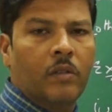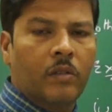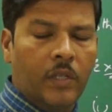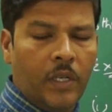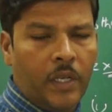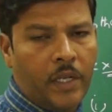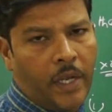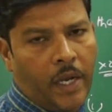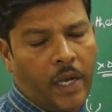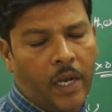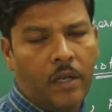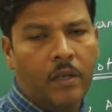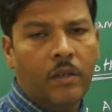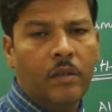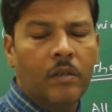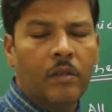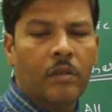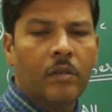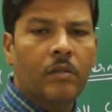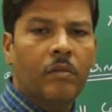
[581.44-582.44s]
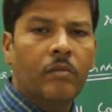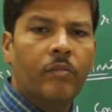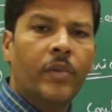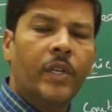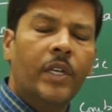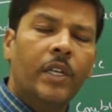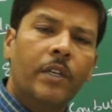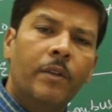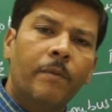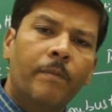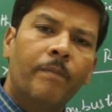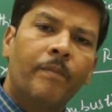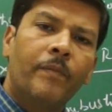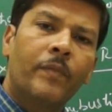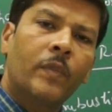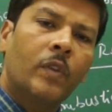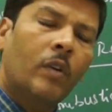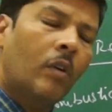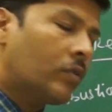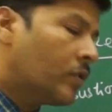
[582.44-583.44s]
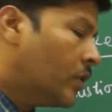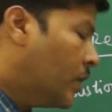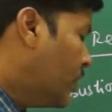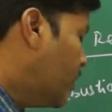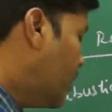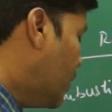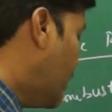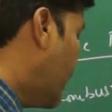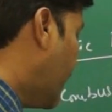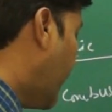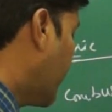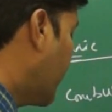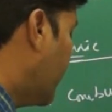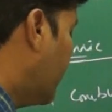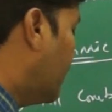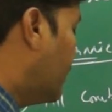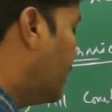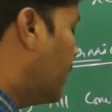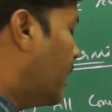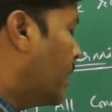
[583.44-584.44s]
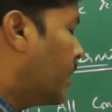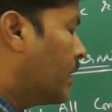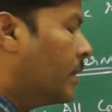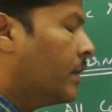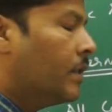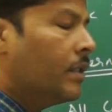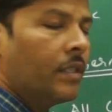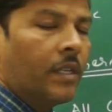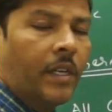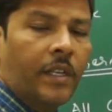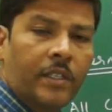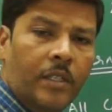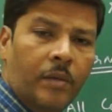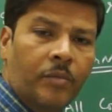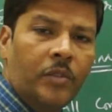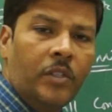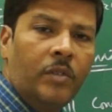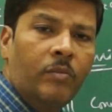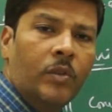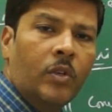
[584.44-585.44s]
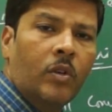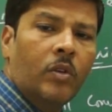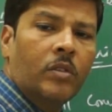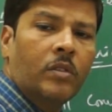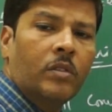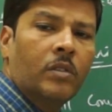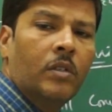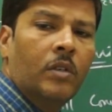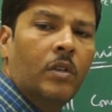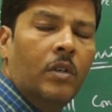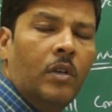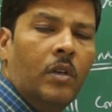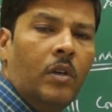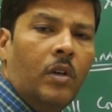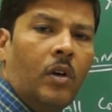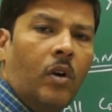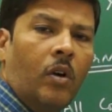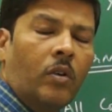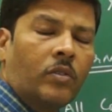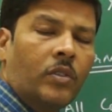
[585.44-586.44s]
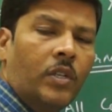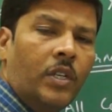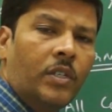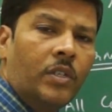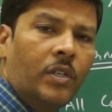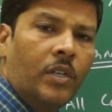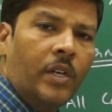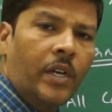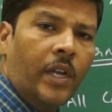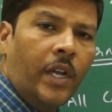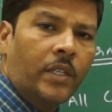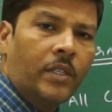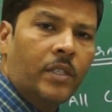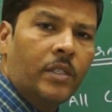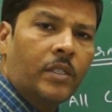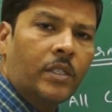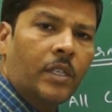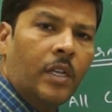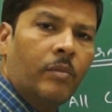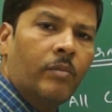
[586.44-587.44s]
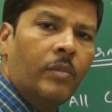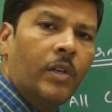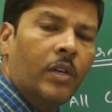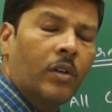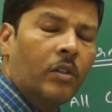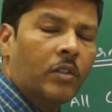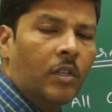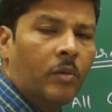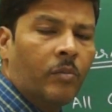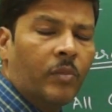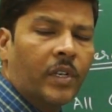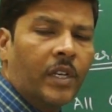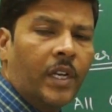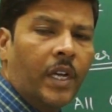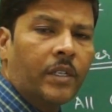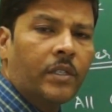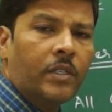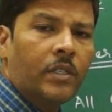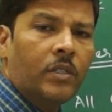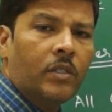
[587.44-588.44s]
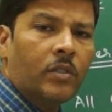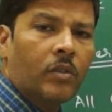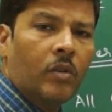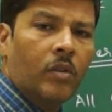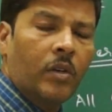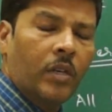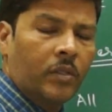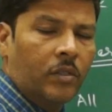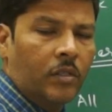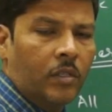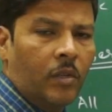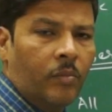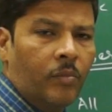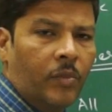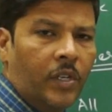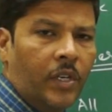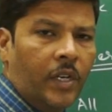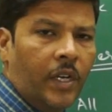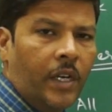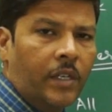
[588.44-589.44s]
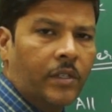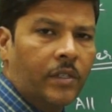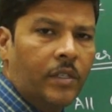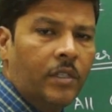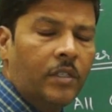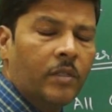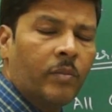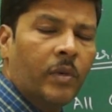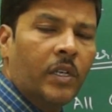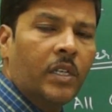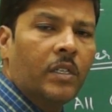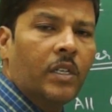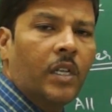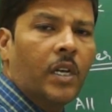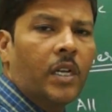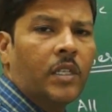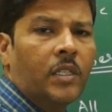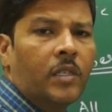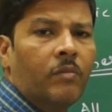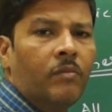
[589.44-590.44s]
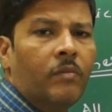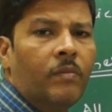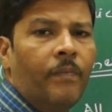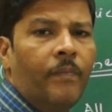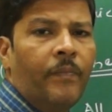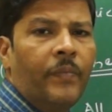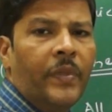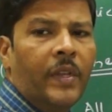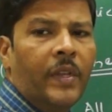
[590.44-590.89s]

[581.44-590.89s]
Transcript: they can be oxidation reactions is an is an exception, because oxidation reactions can be endothermic reactions or exothermic reactions, but there are some